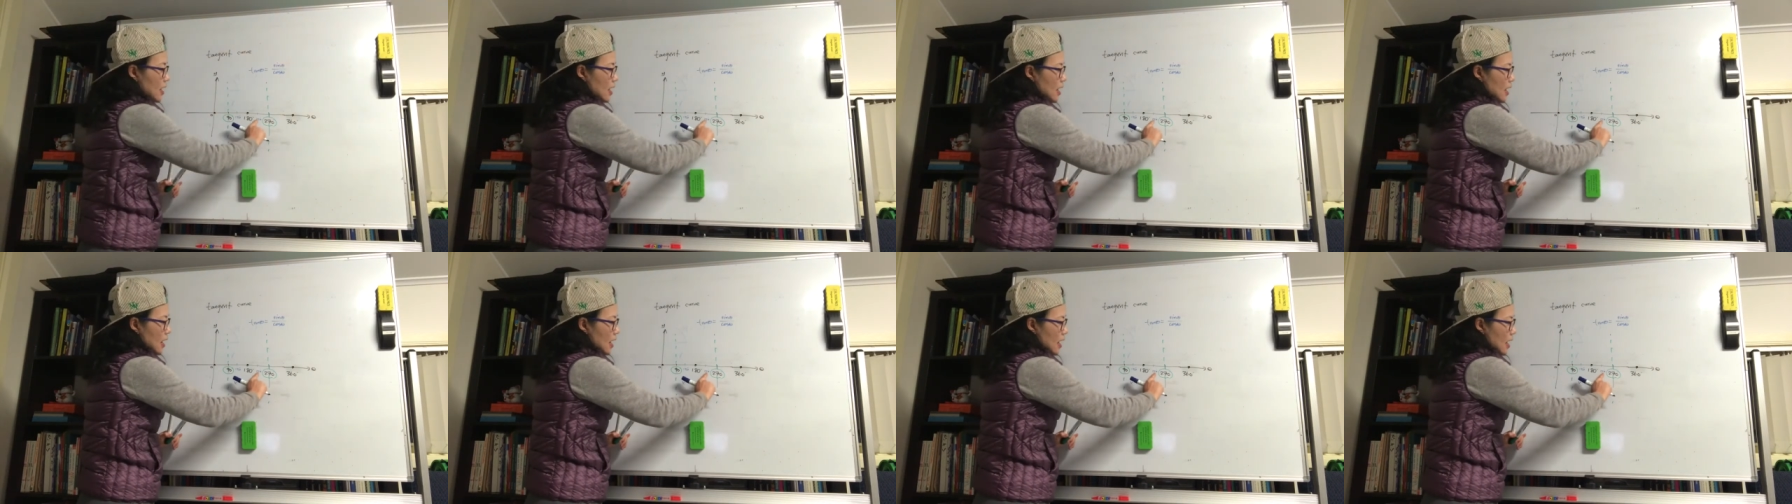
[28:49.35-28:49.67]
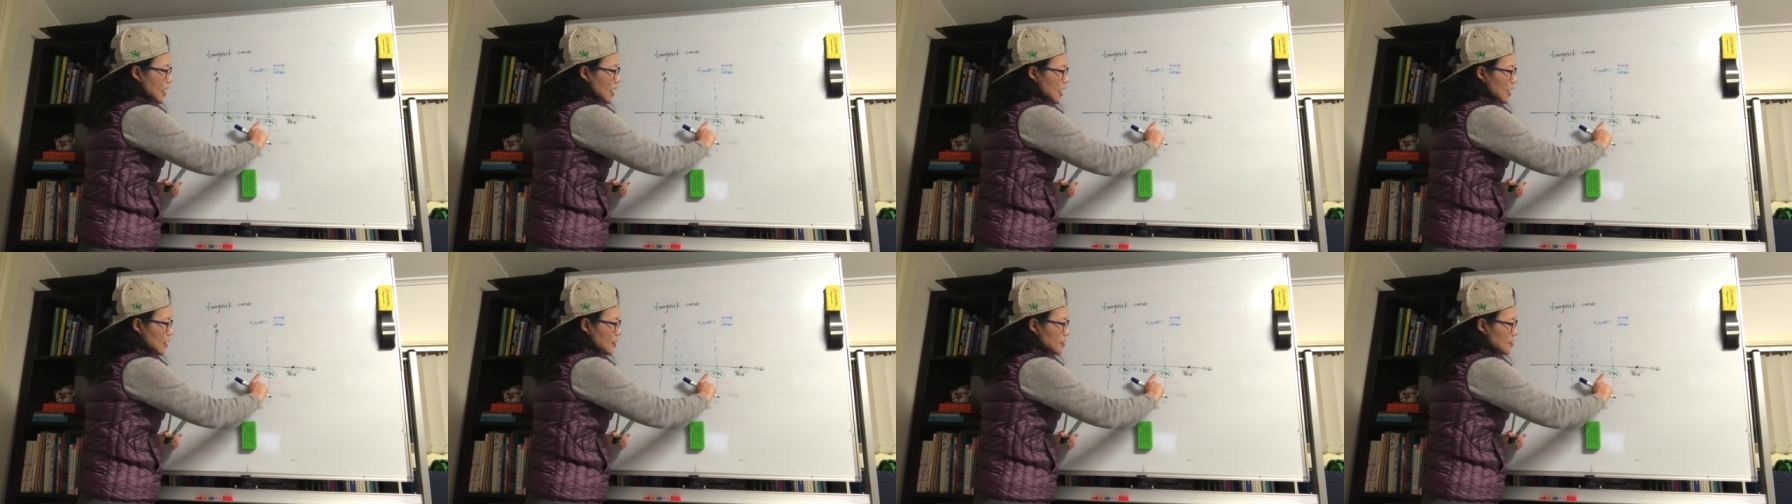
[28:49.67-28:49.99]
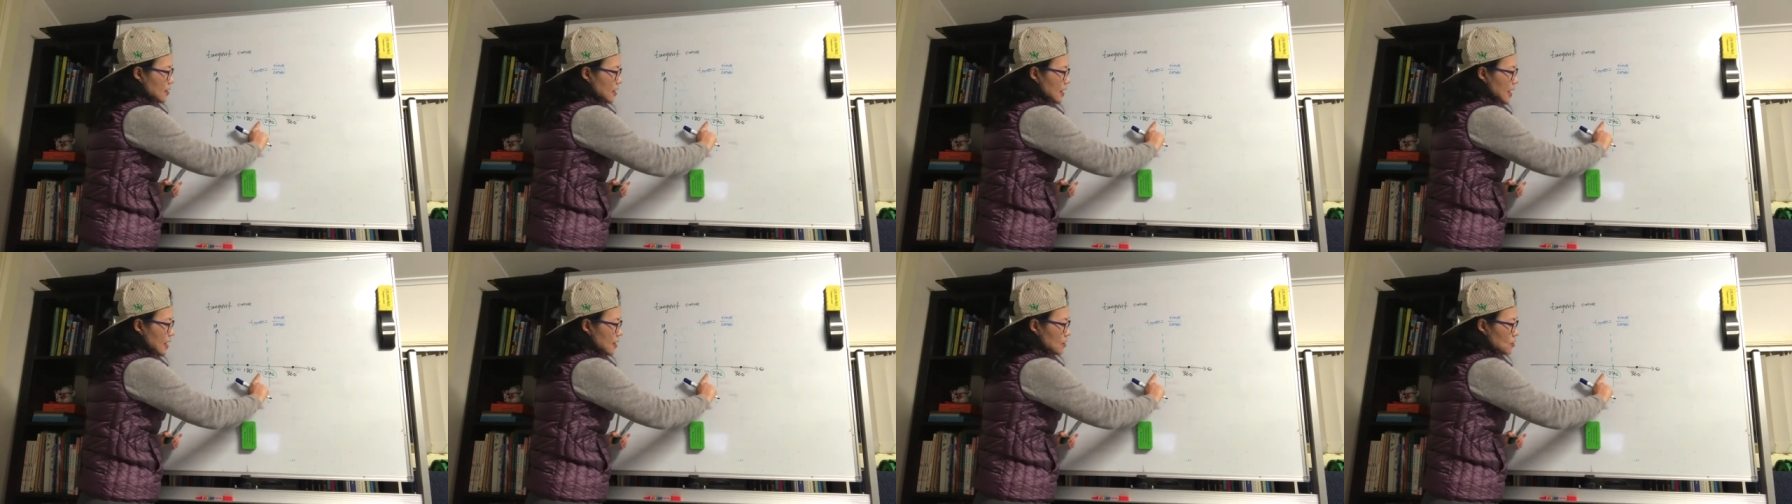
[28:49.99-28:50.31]
and
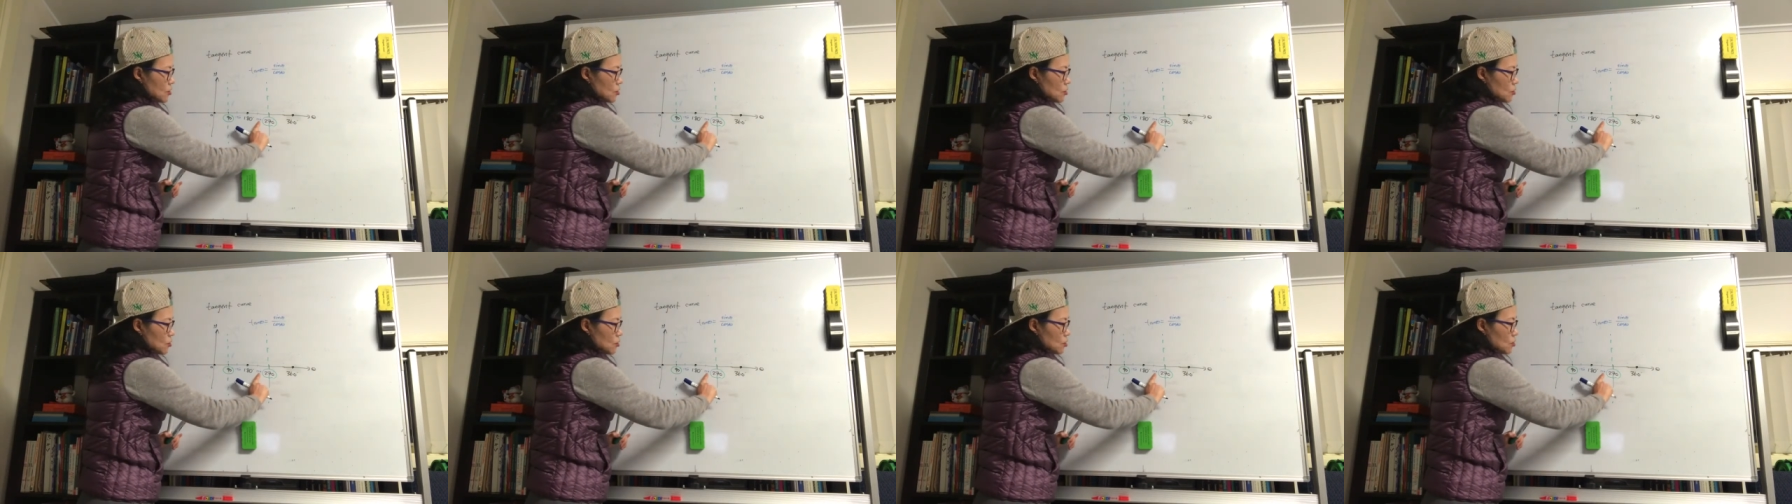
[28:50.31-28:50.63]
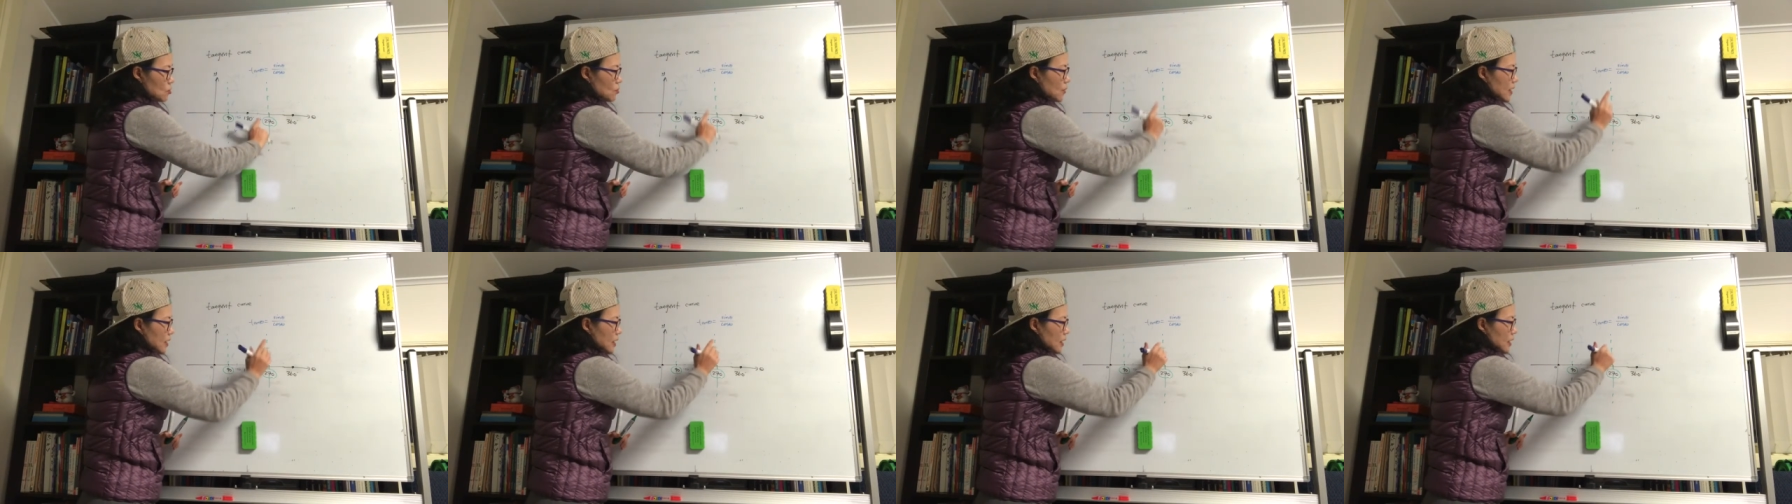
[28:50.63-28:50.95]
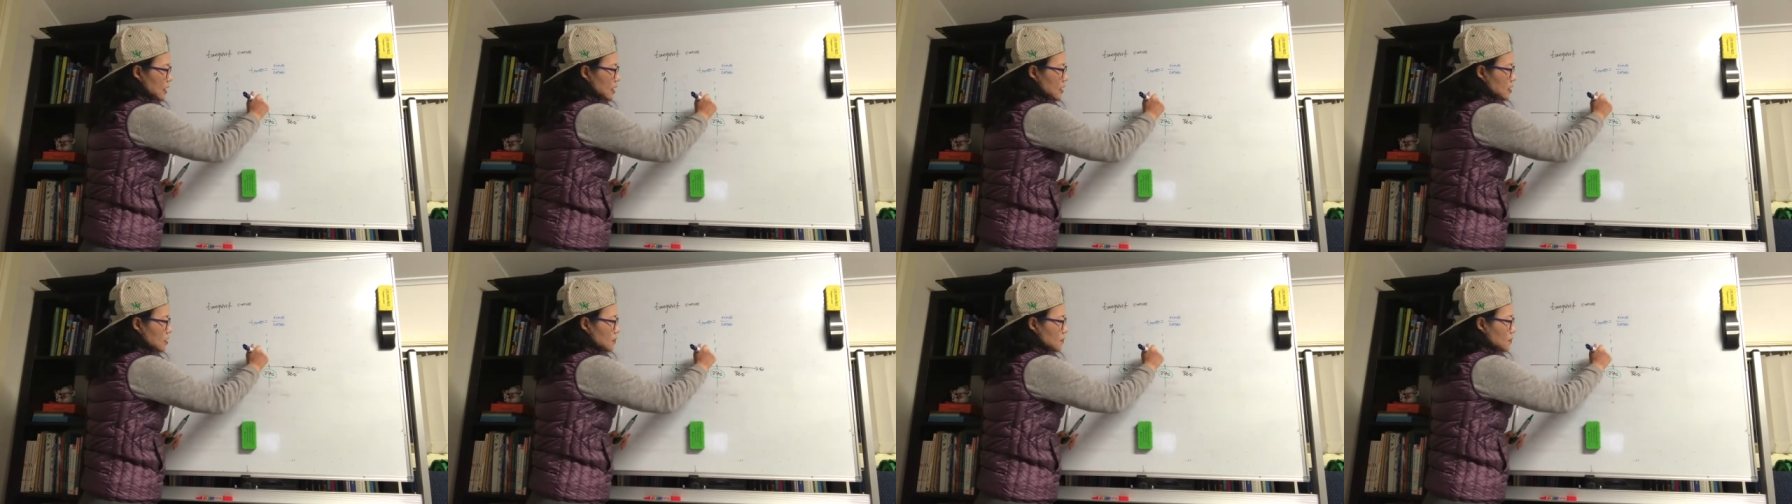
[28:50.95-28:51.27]
then 220
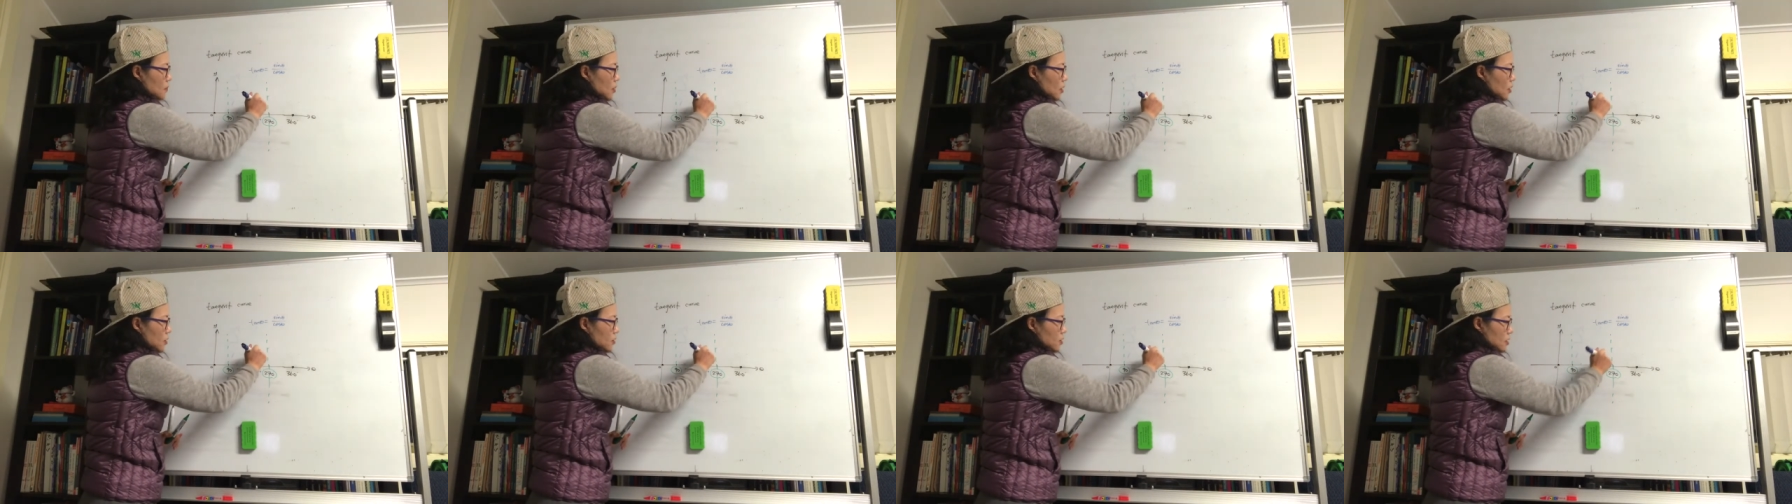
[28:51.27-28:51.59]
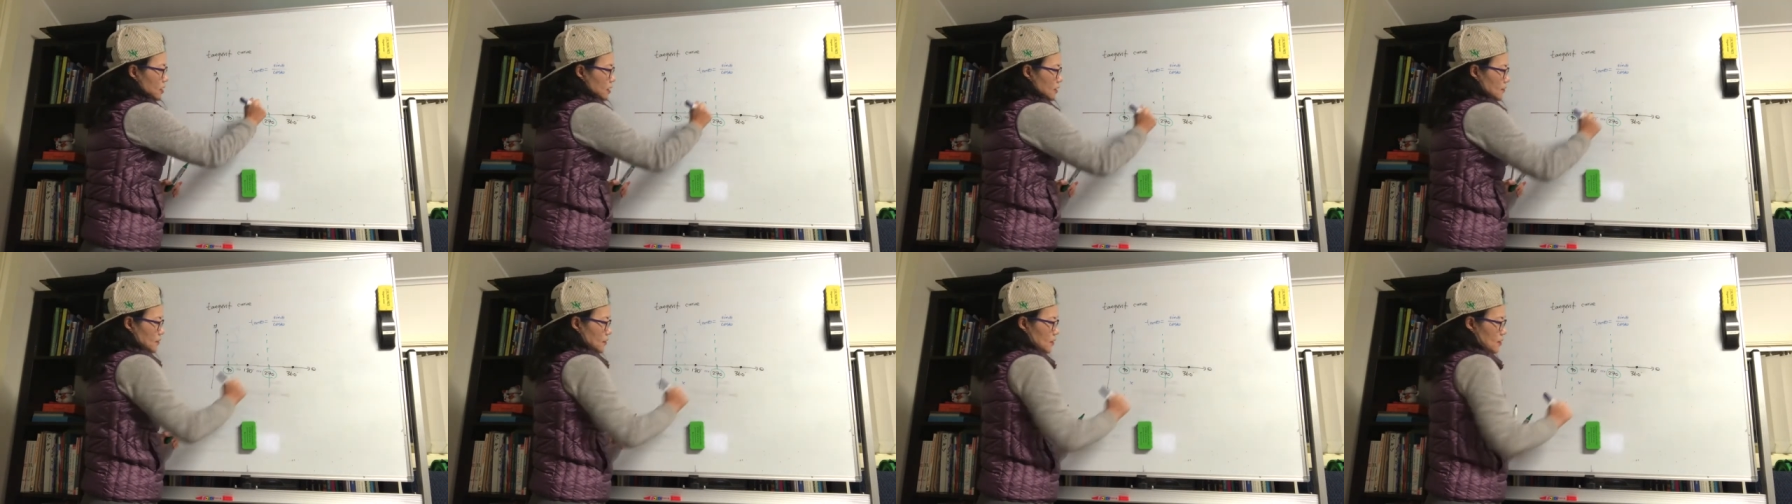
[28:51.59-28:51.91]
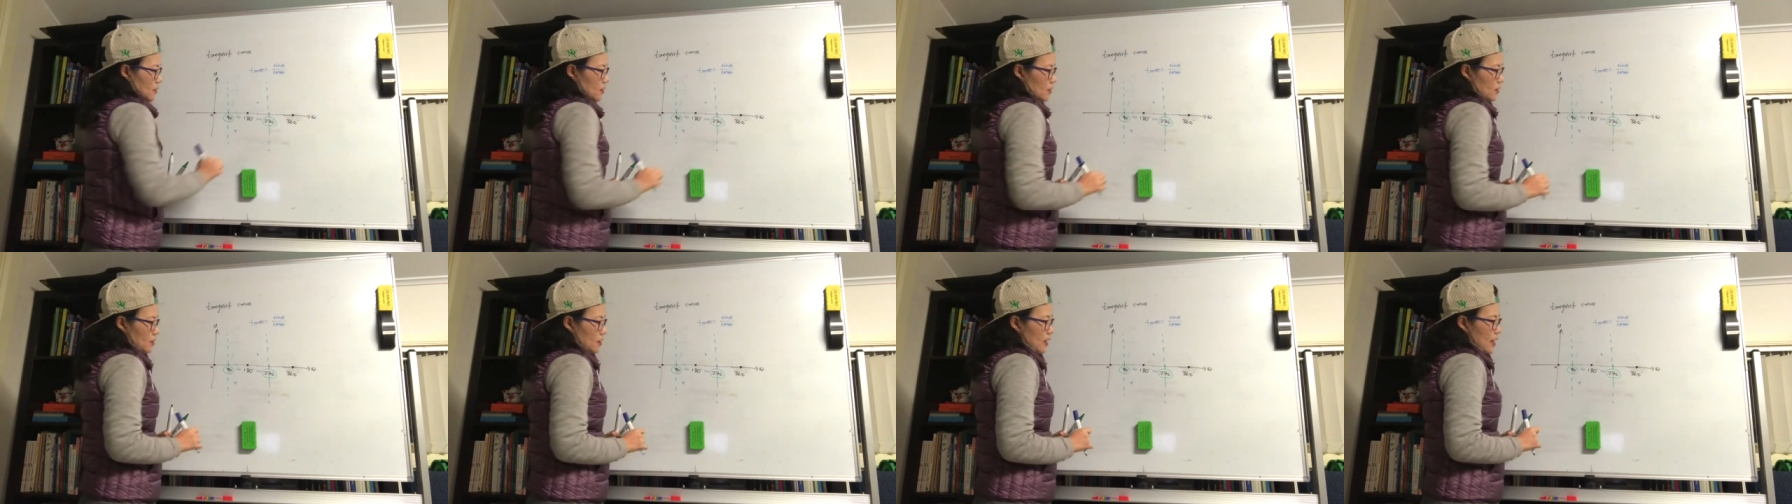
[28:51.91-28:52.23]
is a positive.
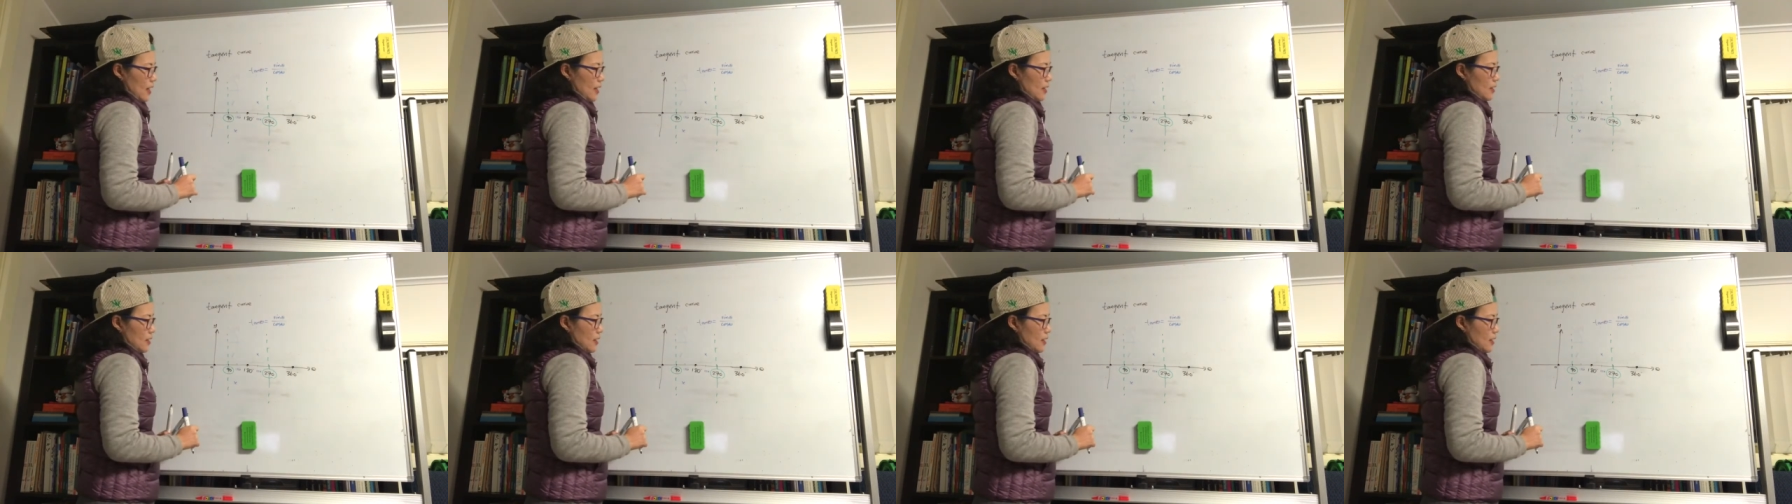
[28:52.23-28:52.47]
Okay.